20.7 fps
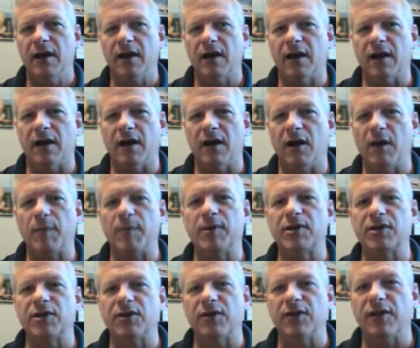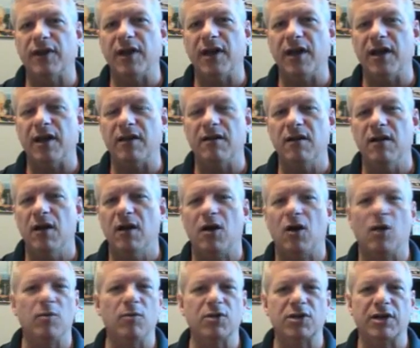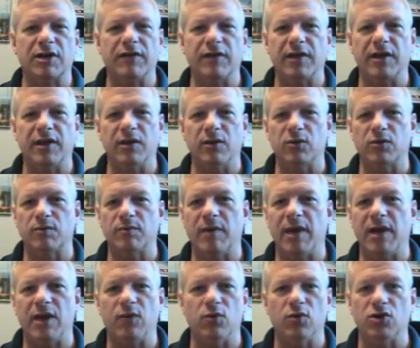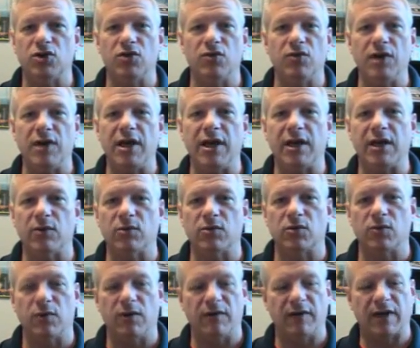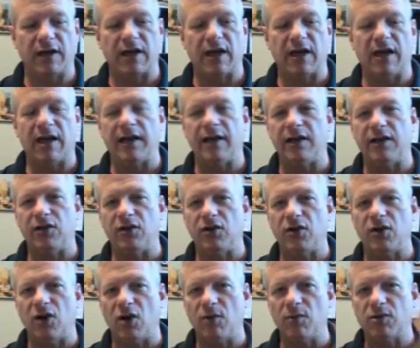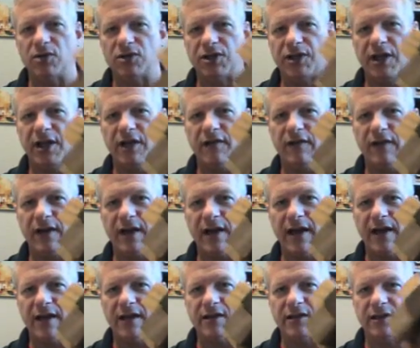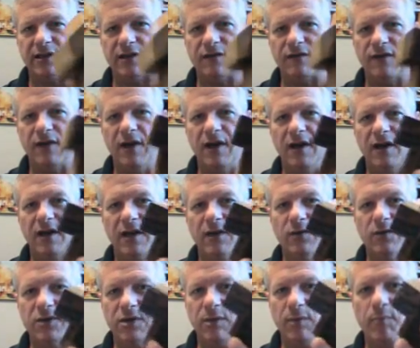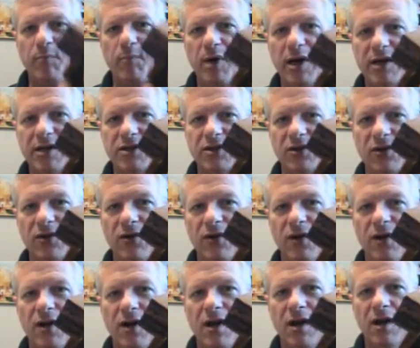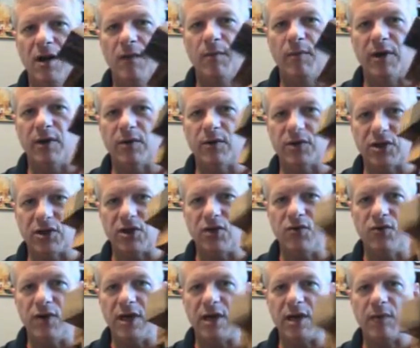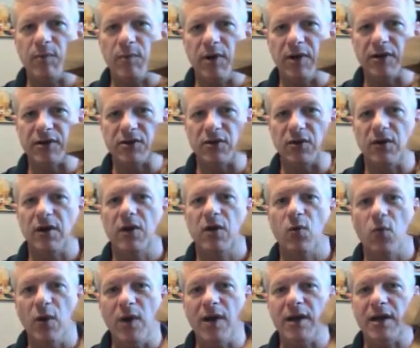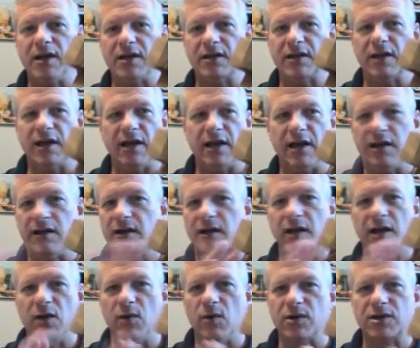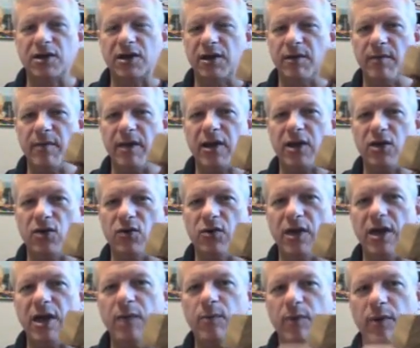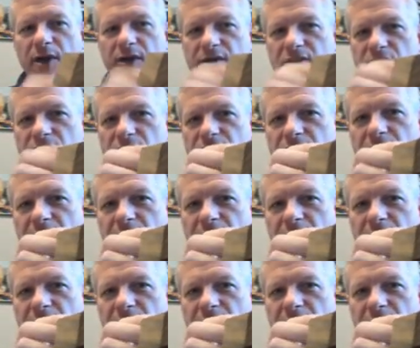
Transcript: Uh, up until then, almost everything that was made was unique. It was one of a kind, and you could almost think of it as if it was a puzzle, but it was a unique puzzle. Whitney said he wasn't going to make unique puzzles.